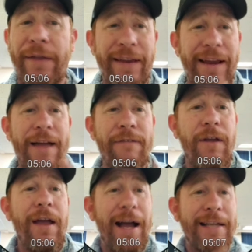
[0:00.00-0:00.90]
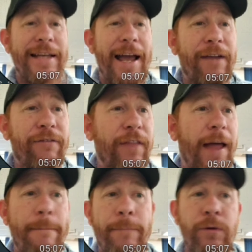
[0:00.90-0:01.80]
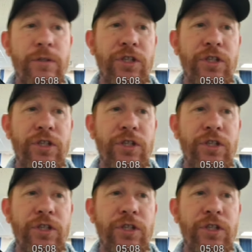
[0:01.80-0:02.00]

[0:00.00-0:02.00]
I think I have attack flat boots,